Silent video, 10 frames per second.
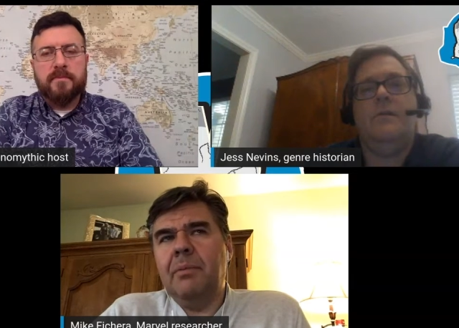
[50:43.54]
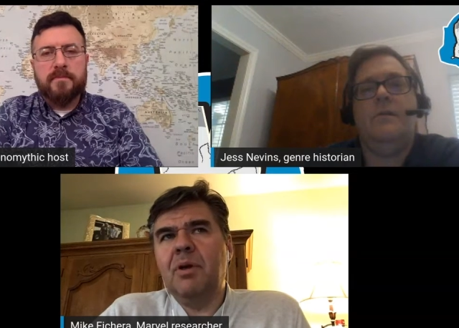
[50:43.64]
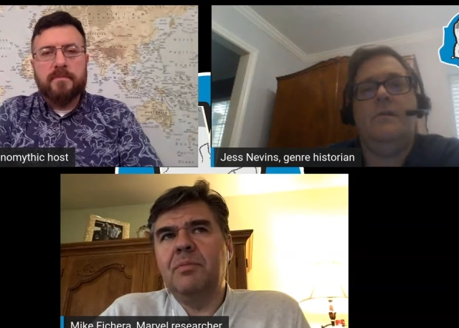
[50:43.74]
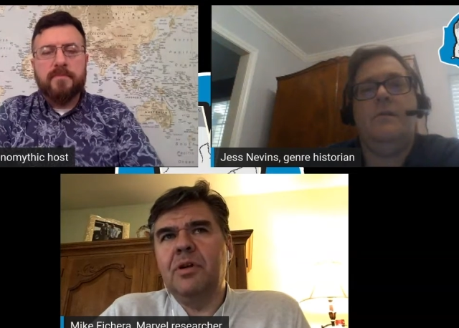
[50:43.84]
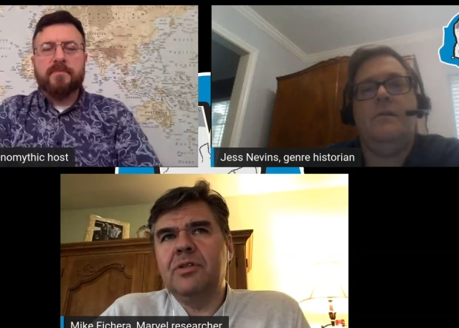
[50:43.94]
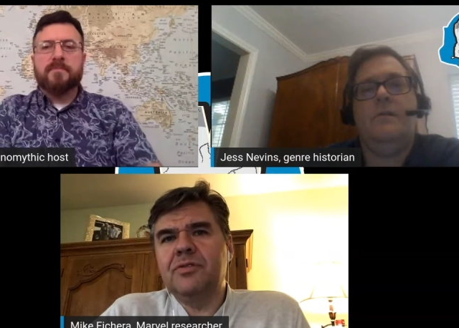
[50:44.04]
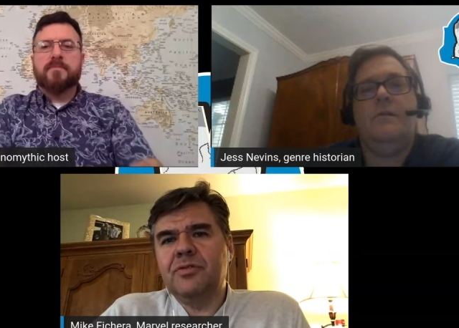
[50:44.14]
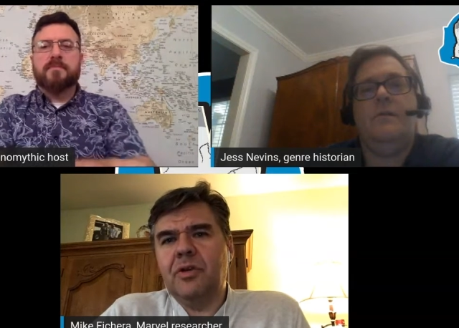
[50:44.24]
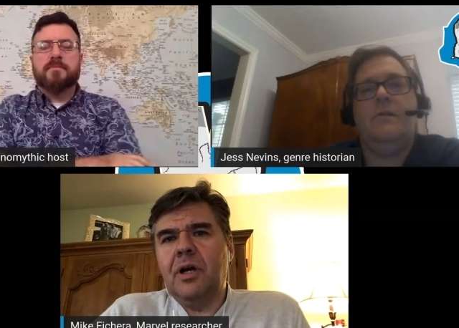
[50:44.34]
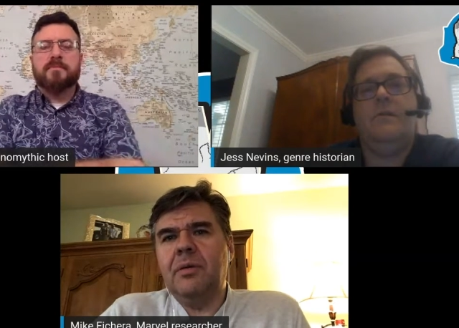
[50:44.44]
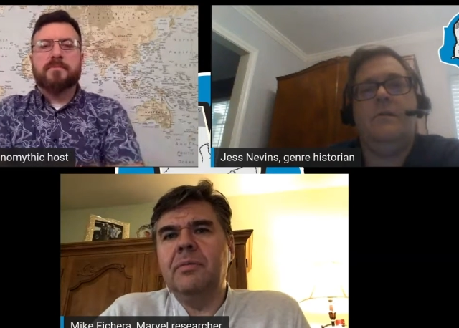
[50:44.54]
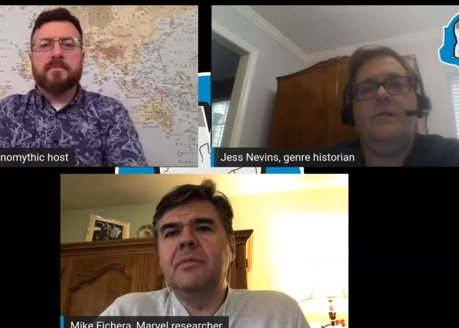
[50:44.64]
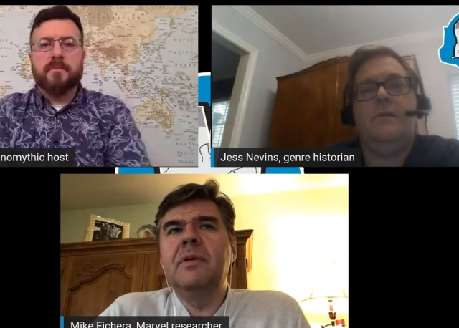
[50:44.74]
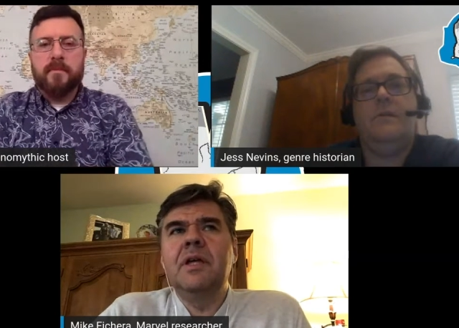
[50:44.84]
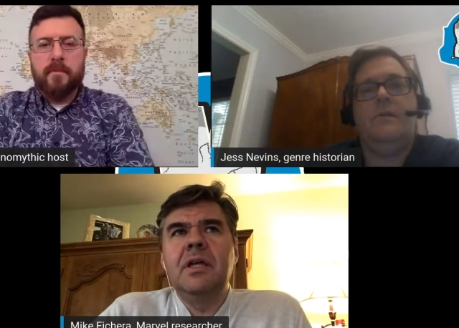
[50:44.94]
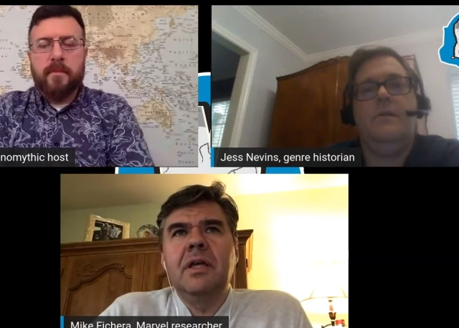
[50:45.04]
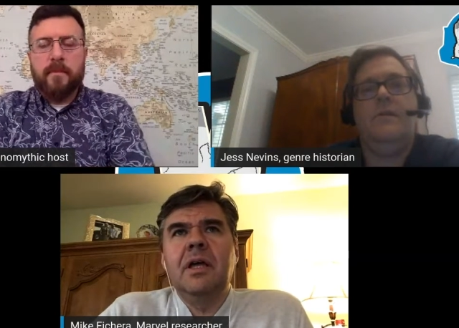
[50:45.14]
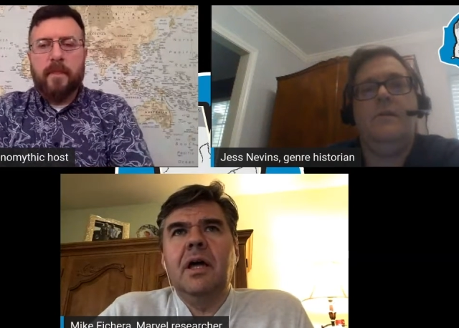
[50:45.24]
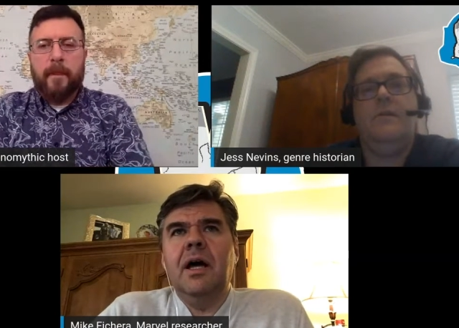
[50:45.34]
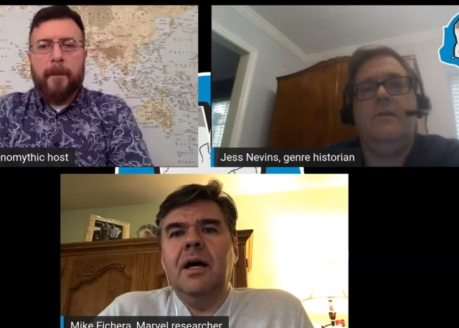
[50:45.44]
Speaker 1: comic books from
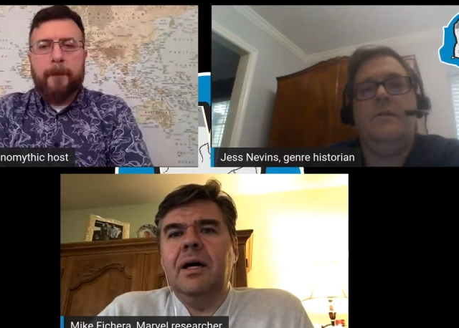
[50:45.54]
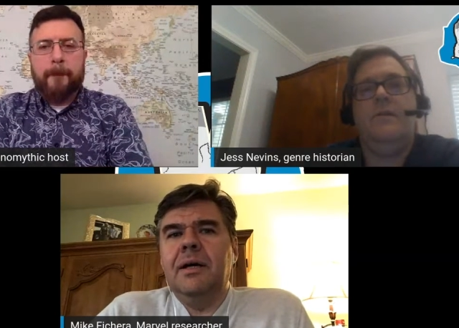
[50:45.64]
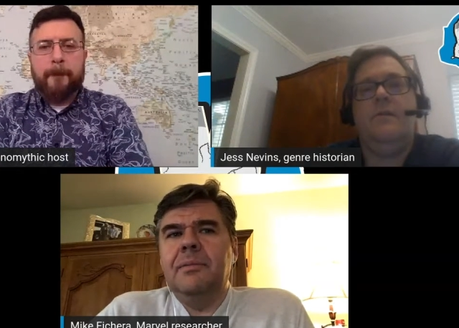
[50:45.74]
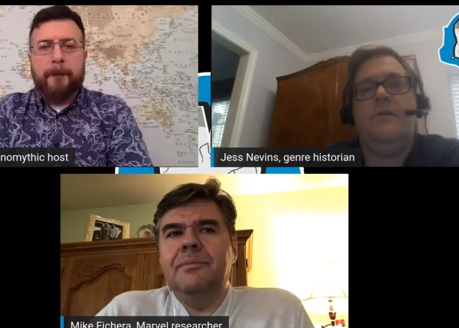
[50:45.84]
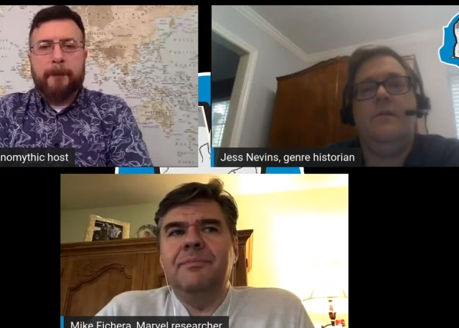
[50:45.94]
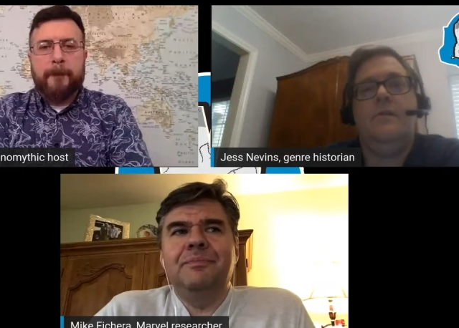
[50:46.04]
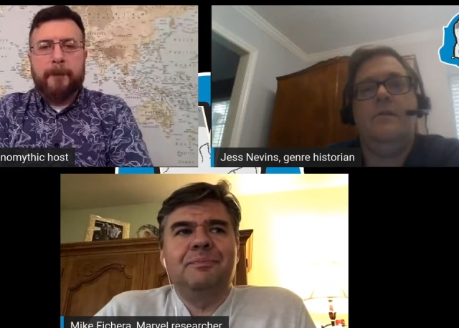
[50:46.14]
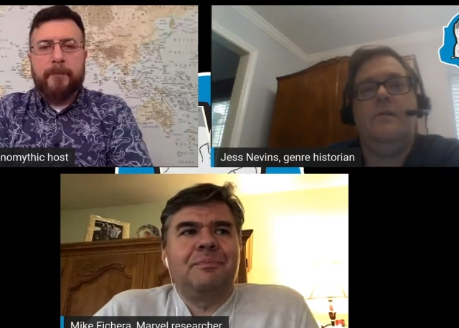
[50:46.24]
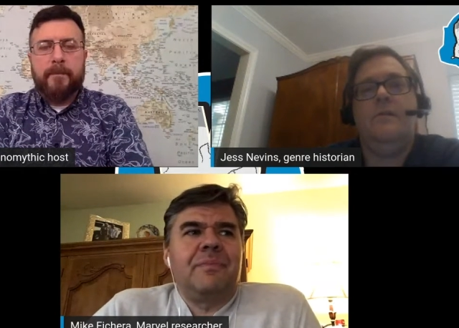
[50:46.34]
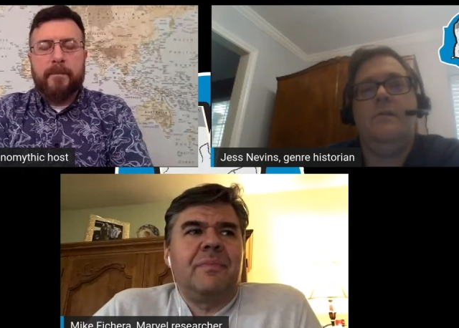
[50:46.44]
um,